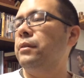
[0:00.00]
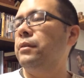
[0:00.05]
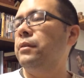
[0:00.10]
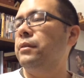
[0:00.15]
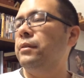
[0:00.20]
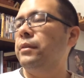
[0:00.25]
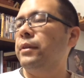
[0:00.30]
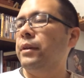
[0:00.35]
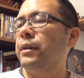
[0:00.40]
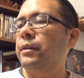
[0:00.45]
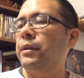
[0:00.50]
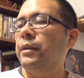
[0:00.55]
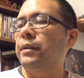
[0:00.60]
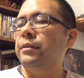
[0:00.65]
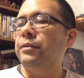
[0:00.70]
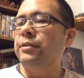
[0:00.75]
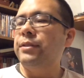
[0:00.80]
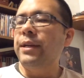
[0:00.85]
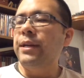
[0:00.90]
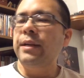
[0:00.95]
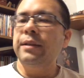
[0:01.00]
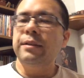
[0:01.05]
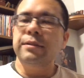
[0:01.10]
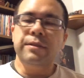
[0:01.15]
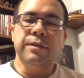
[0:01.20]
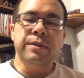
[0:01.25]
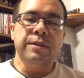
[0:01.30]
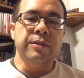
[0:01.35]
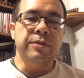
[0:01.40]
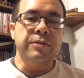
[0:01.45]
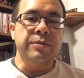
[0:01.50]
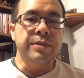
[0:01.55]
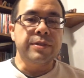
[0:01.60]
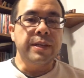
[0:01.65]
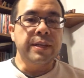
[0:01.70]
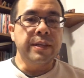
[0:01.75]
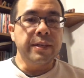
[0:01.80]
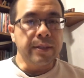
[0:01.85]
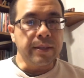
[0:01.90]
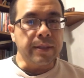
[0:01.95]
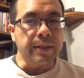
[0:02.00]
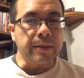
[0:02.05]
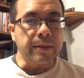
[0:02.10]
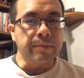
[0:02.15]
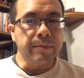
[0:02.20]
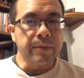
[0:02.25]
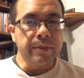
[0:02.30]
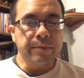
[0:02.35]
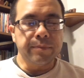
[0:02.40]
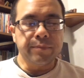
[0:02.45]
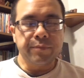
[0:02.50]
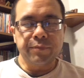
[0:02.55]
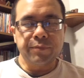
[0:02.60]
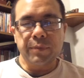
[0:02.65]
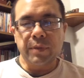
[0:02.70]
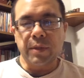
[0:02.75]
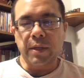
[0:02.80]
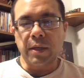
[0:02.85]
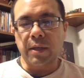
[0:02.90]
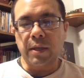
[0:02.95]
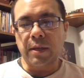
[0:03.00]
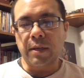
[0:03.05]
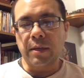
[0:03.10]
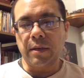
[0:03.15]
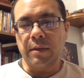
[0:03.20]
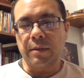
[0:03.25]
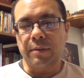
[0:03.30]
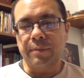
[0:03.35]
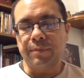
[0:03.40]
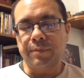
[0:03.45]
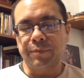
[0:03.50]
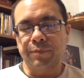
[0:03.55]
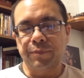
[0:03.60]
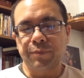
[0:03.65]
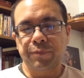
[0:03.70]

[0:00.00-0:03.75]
the Airlander 10 is going to use helium, um,